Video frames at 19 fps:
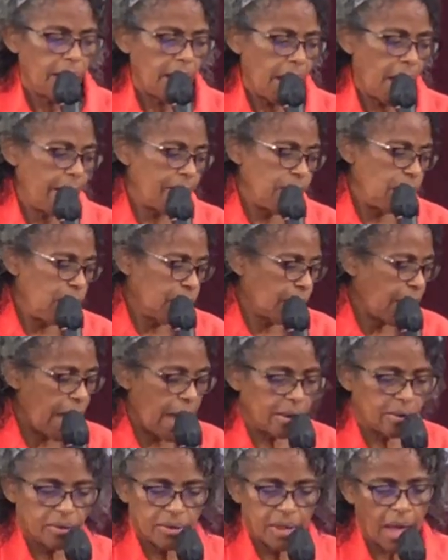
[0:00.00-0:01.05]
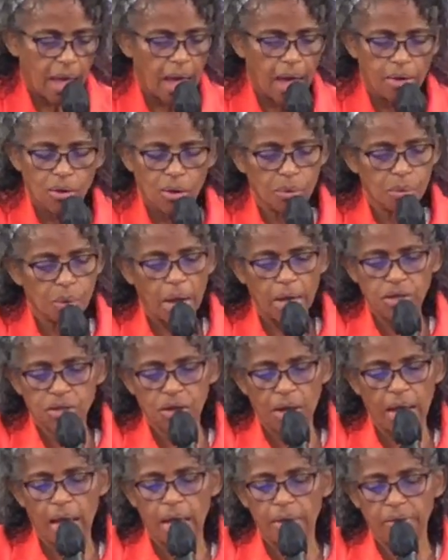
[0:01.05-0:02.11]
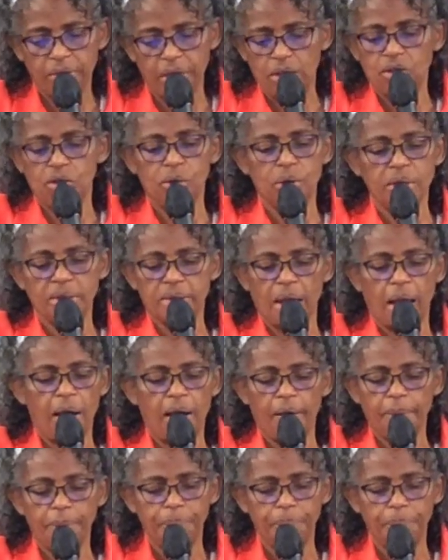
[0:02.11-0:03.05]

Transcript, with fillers: And if you can't stand, you can raise your hand if that's your desire.